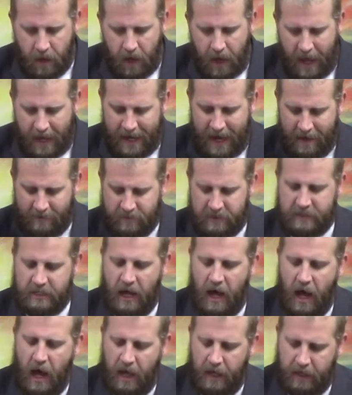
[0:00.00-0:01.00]
and have
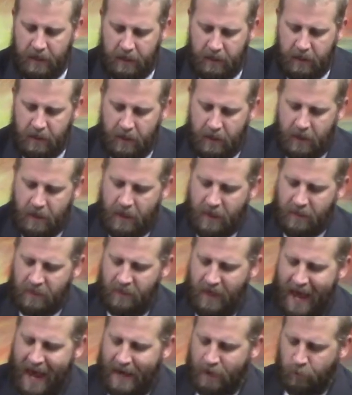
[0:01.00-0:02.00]
done
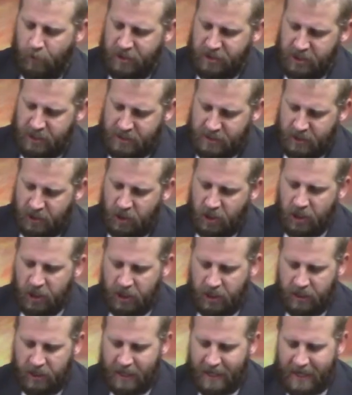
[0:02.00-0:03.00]
that which is
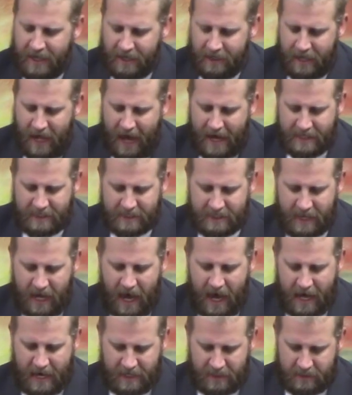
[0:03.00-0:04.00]
good in thy
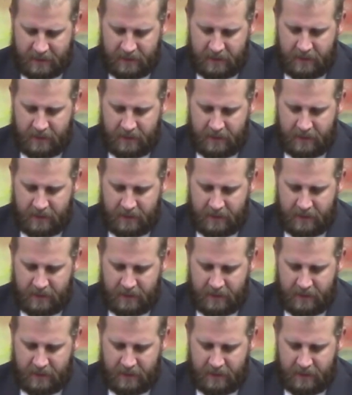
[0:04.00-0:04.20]
sight.